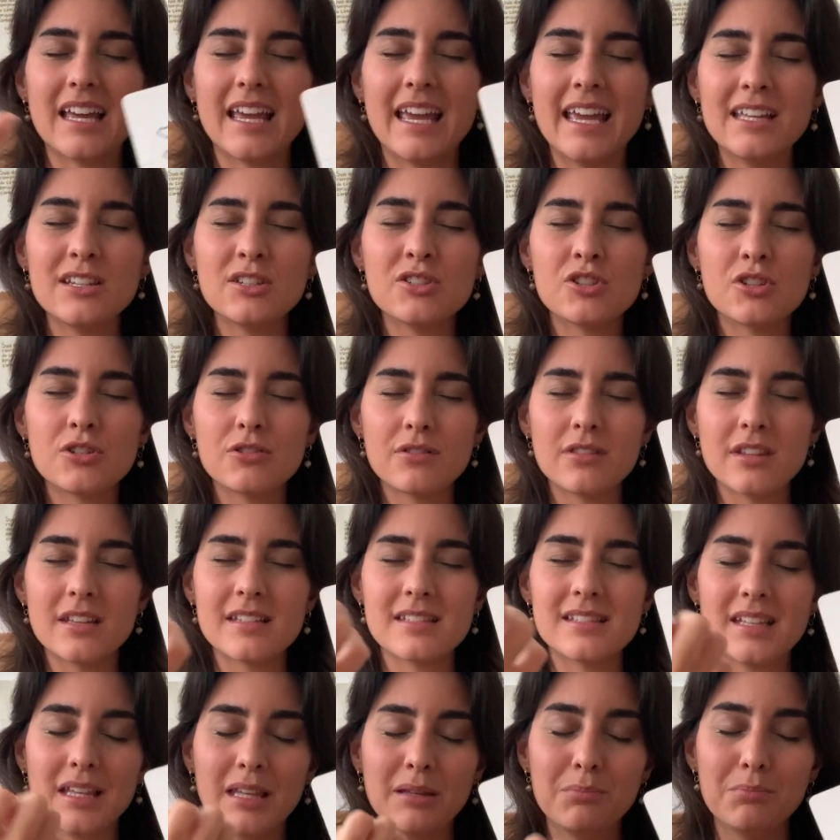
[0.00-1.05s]
into
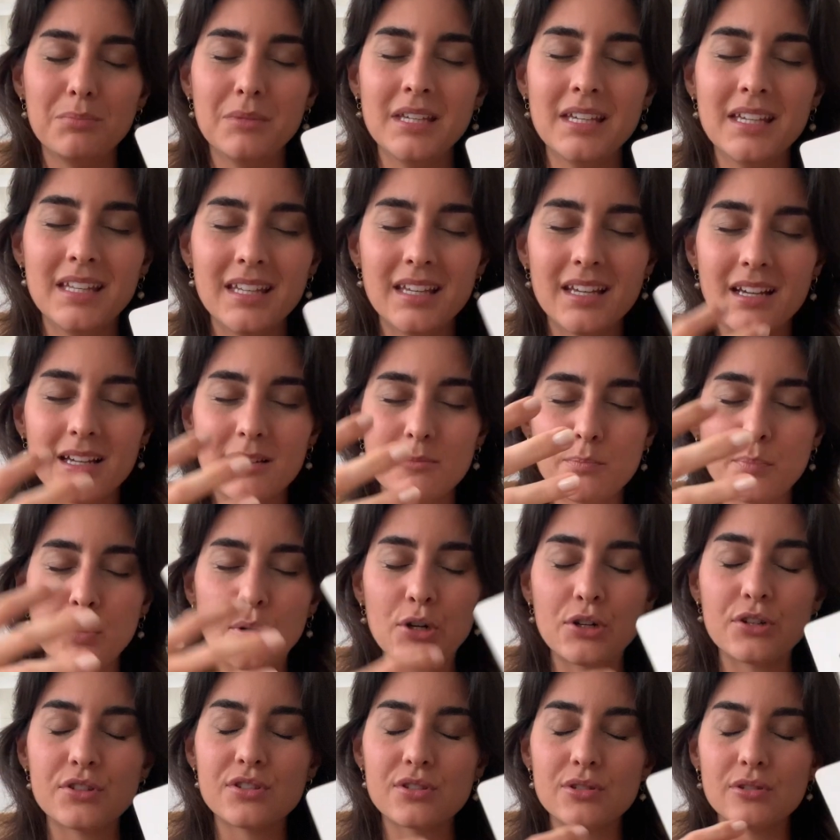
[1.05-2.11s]
this immediate
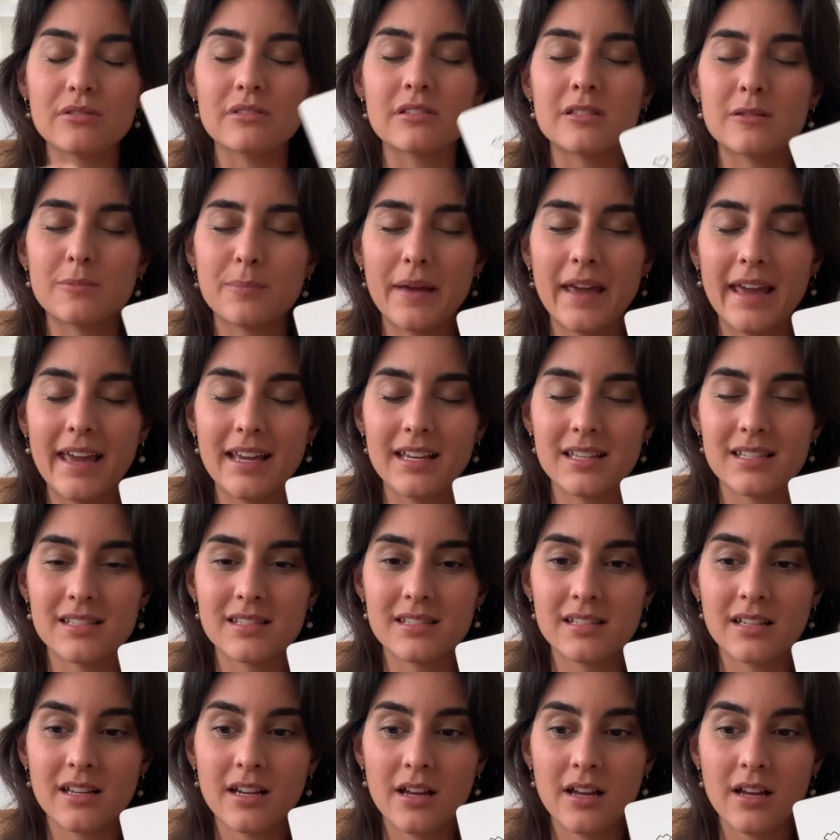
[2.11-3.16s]
personal space